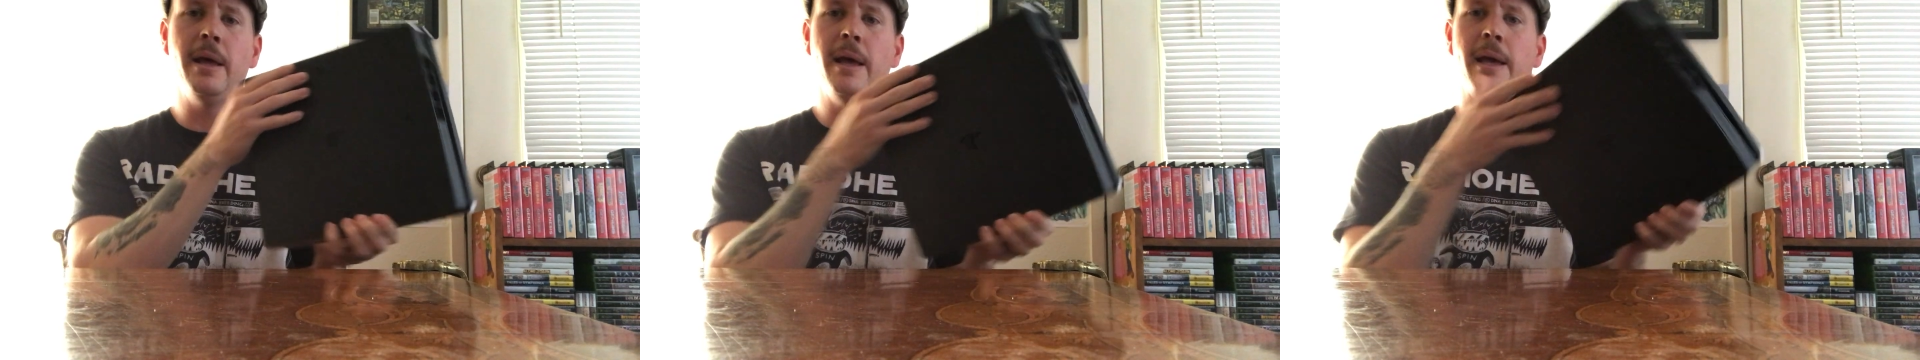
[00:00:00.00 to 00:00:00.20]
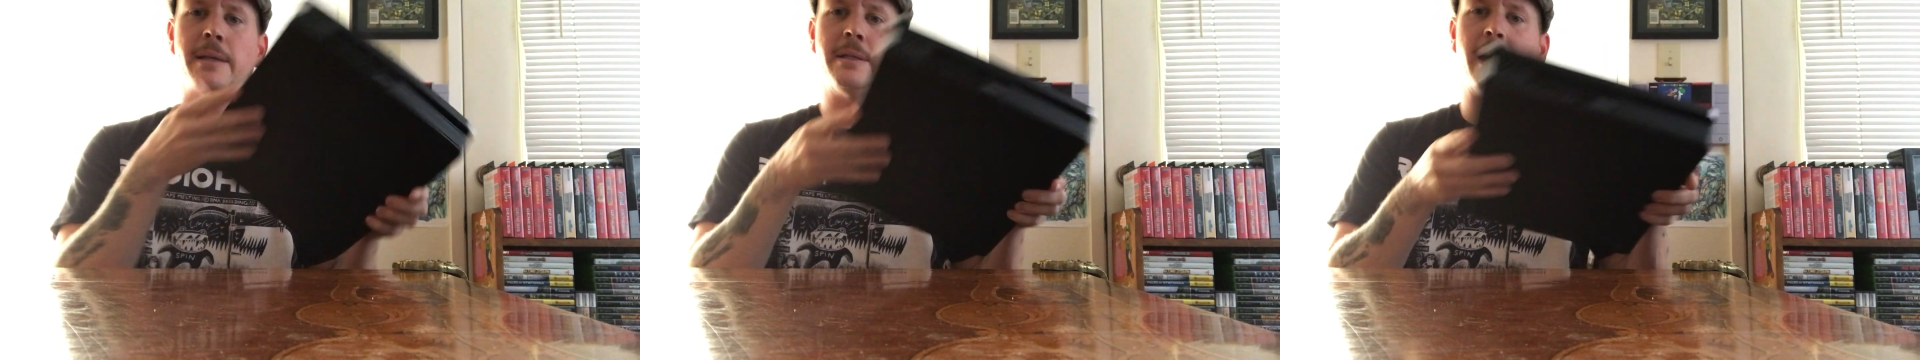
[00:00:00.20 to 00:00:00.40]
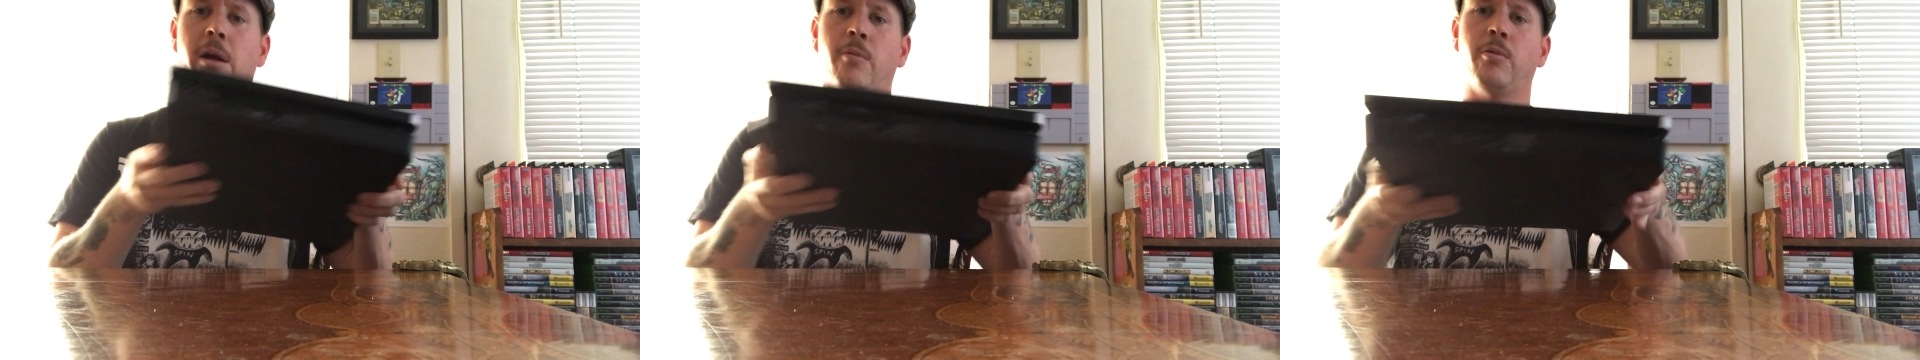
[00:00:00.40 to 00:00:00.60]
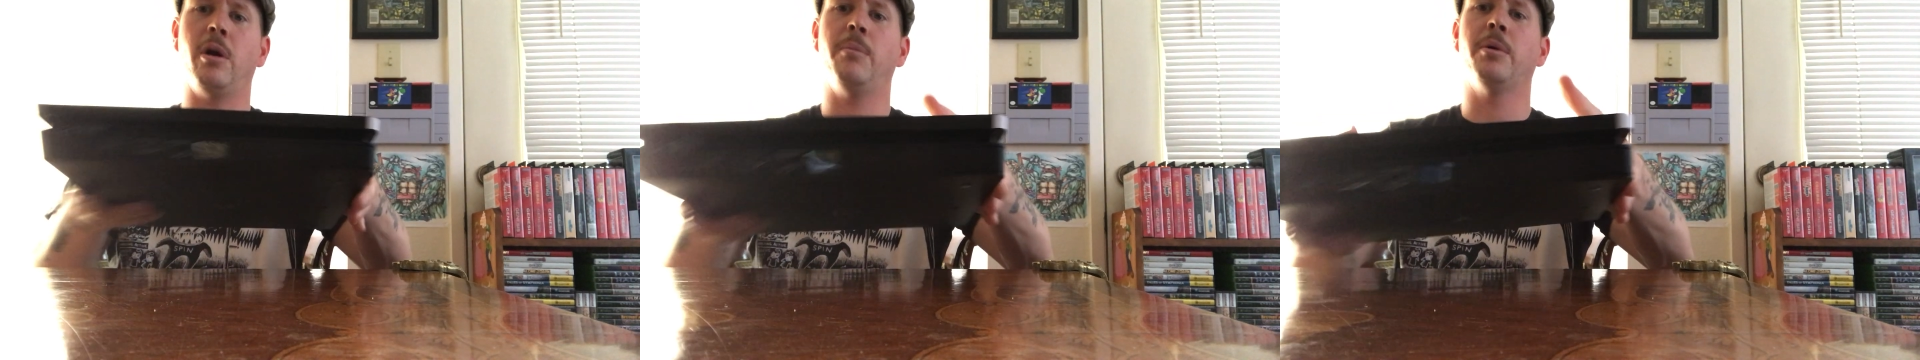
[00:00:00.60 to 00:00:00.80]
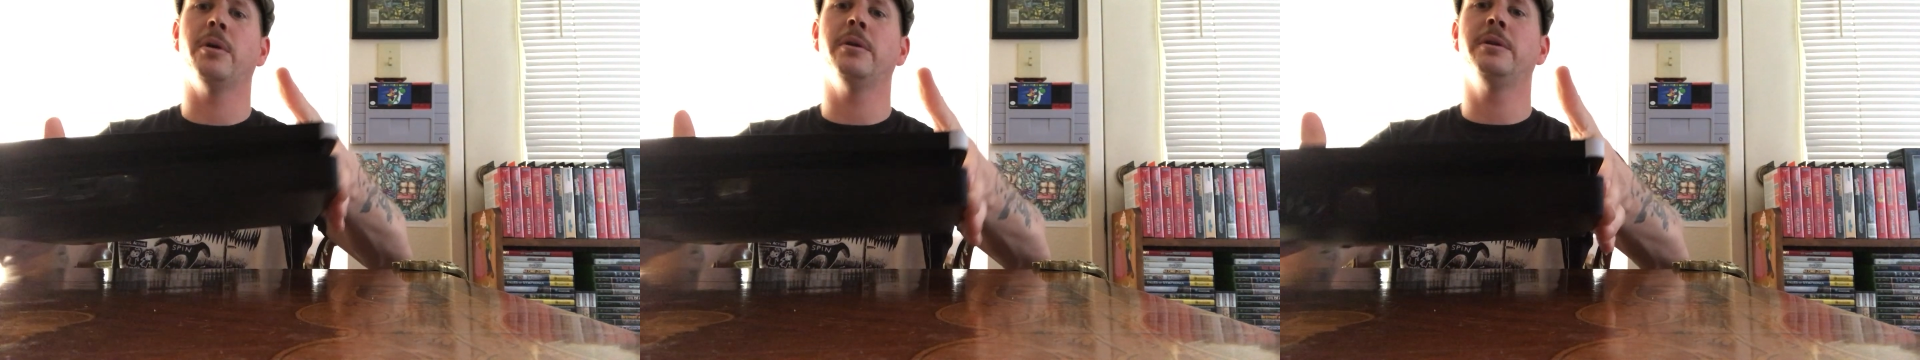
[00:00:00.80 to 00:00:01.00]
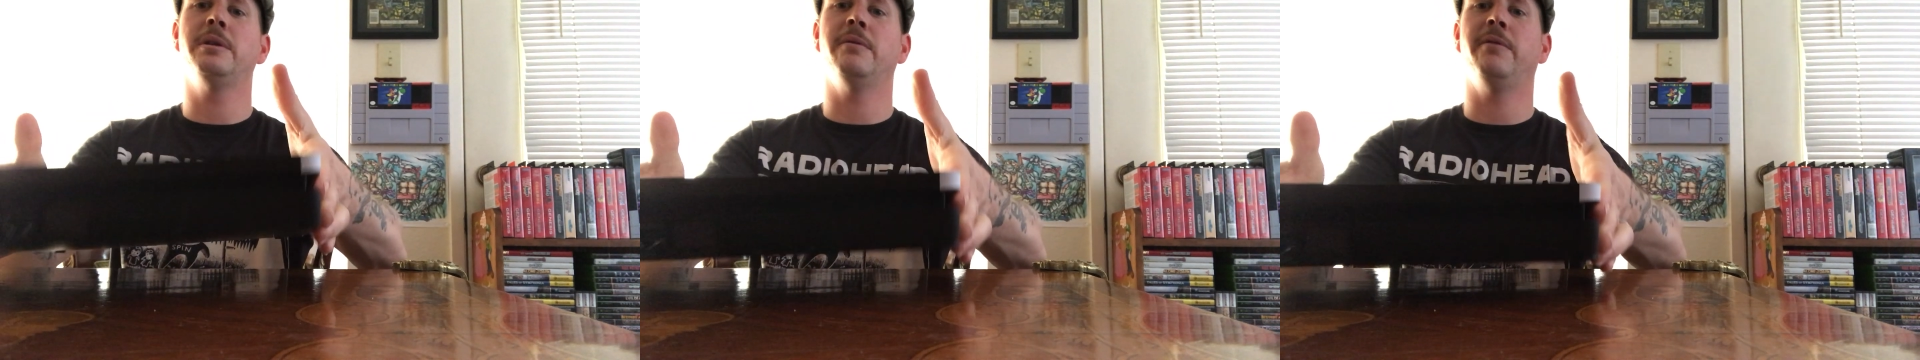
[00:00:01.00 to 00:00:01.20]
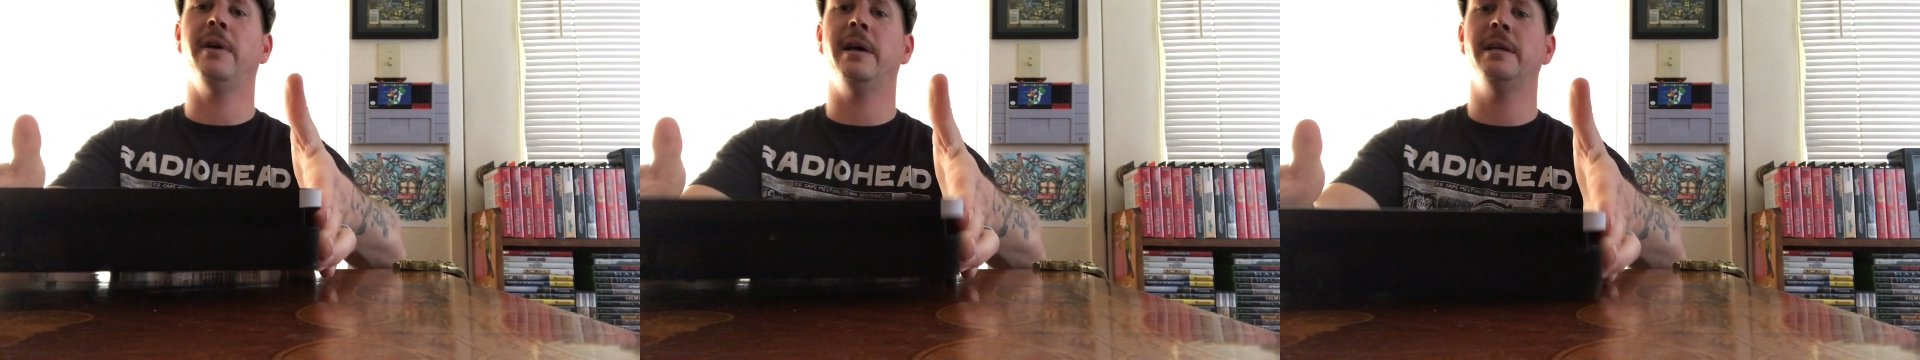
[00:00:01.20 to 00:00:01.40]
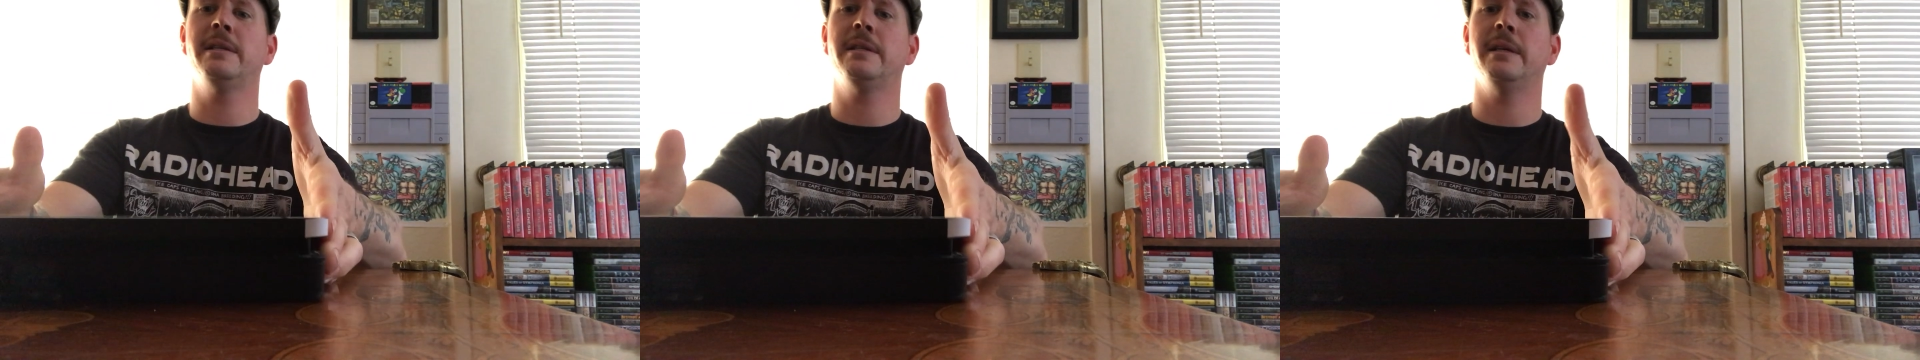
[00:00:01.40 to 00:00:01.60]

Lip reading: as like a rubber device